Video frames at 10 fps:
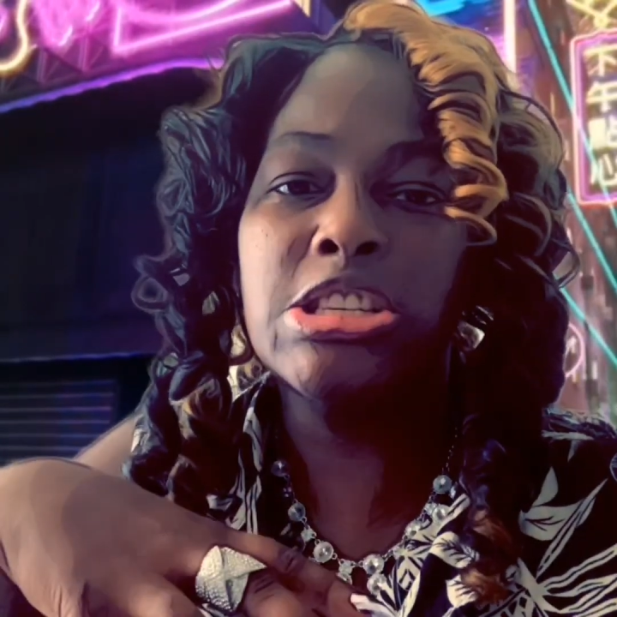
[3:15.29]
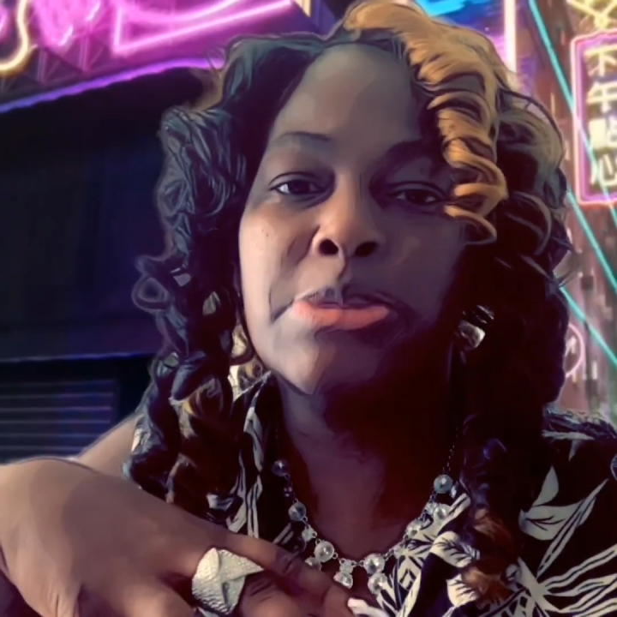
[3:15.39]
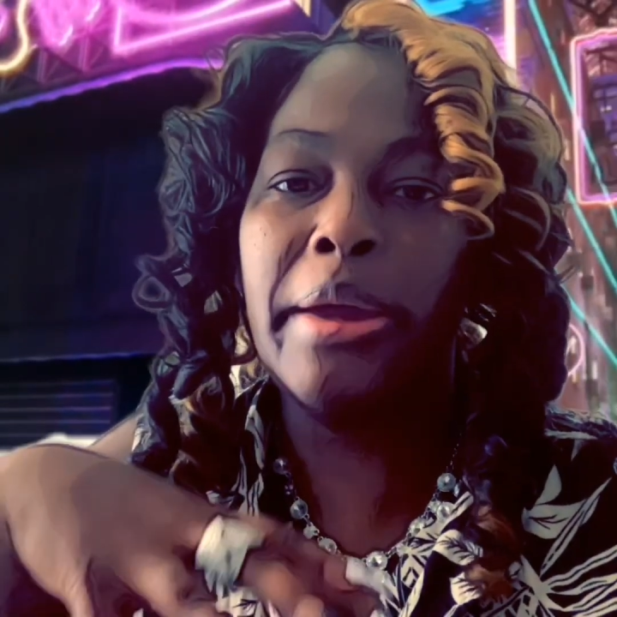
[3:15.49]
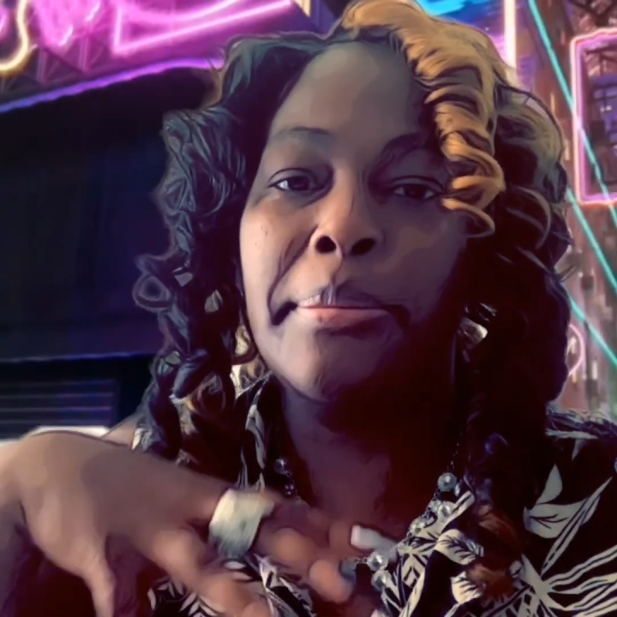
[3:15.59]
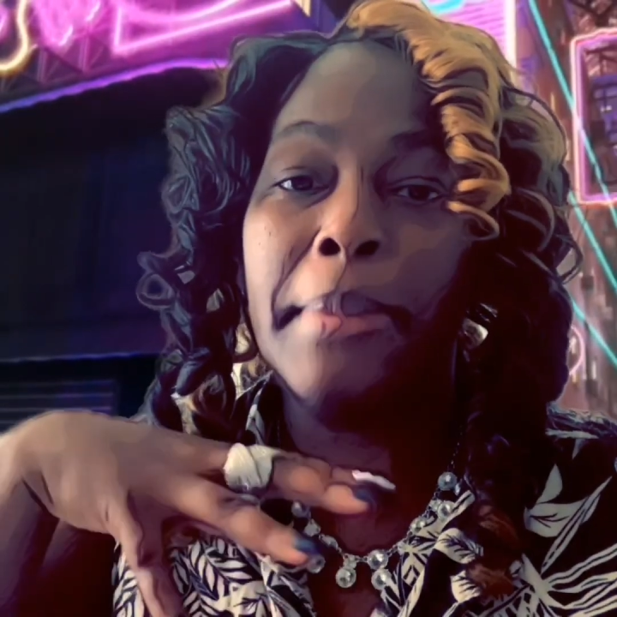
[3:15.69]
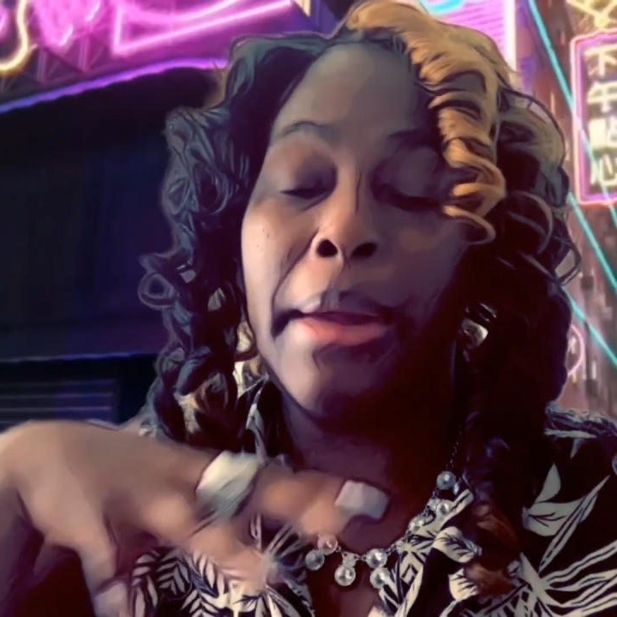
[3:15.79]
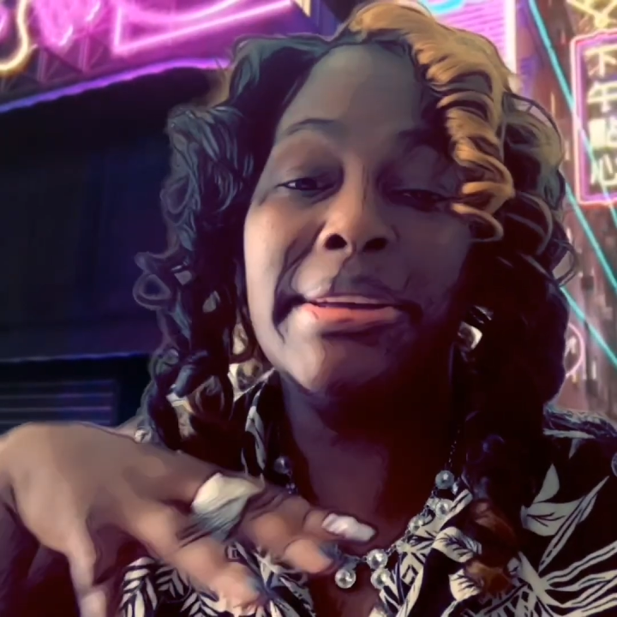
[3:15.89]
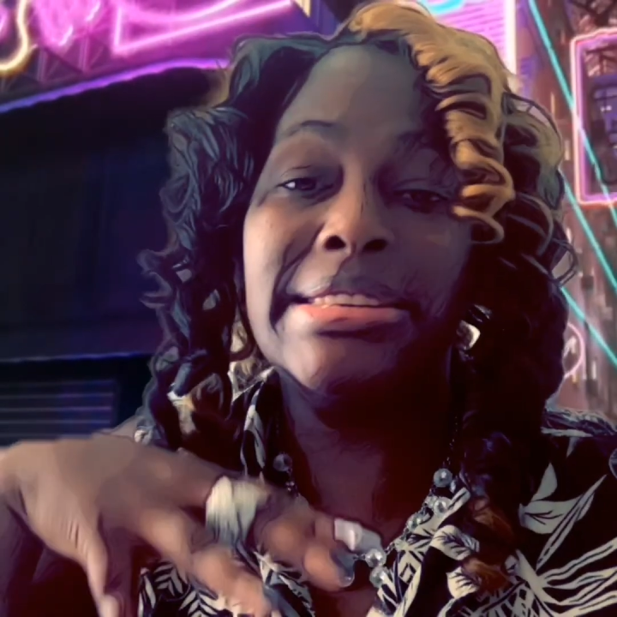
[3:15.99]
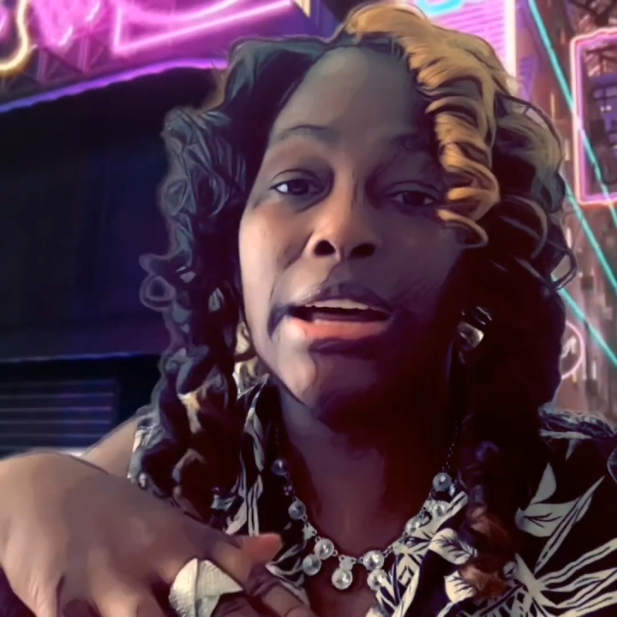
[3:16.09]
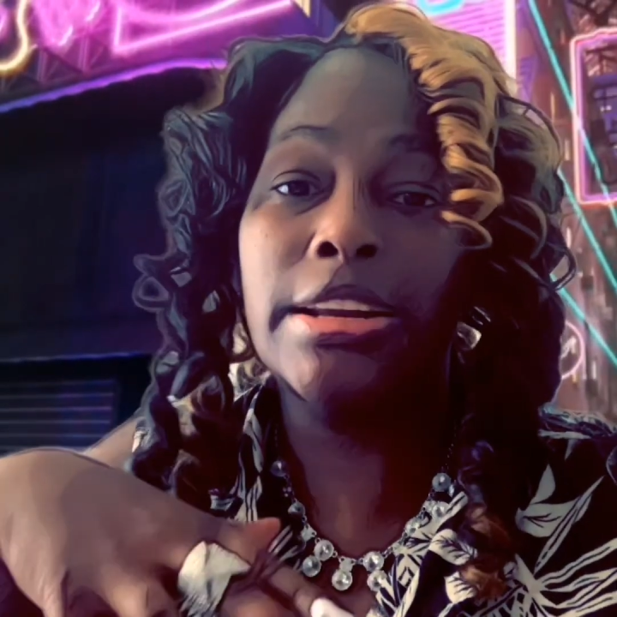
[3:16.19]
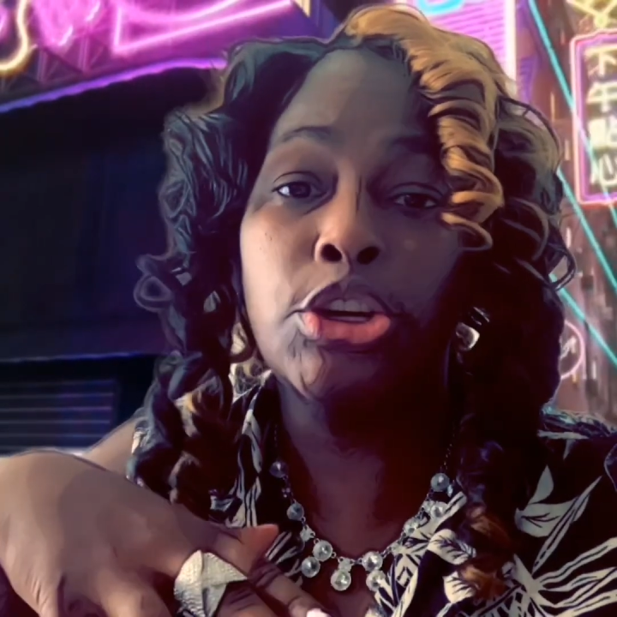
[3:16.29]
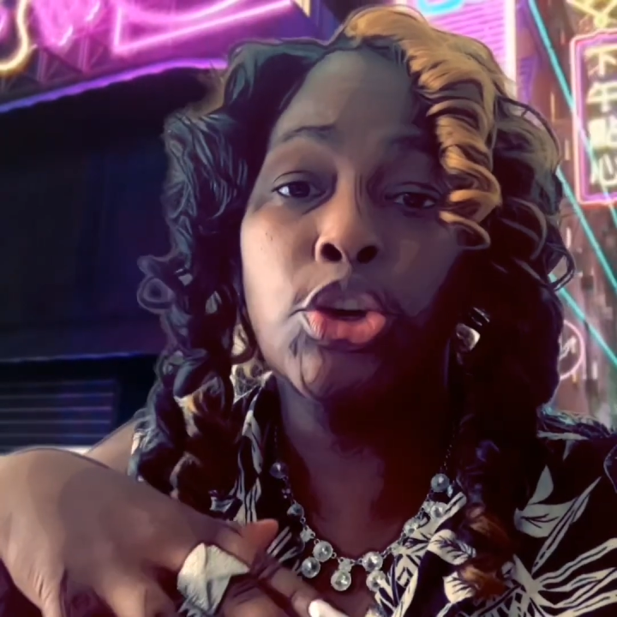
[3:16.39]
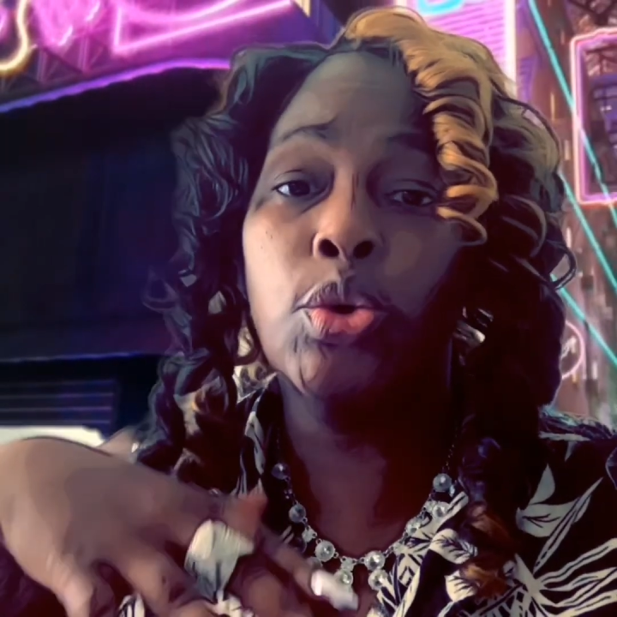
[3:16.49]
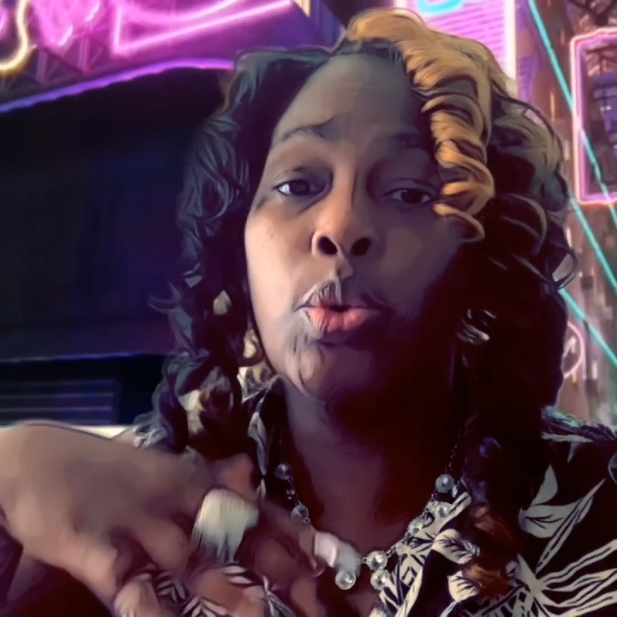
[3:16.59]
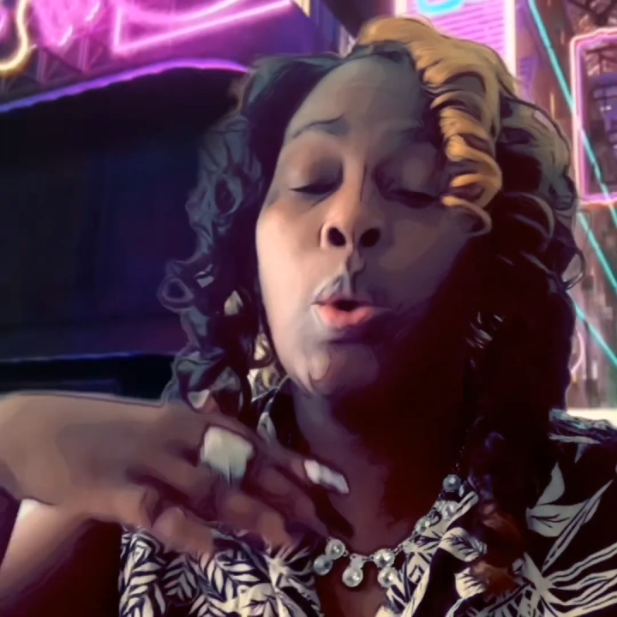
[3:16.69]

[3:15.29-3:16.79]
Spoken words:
may be telling you,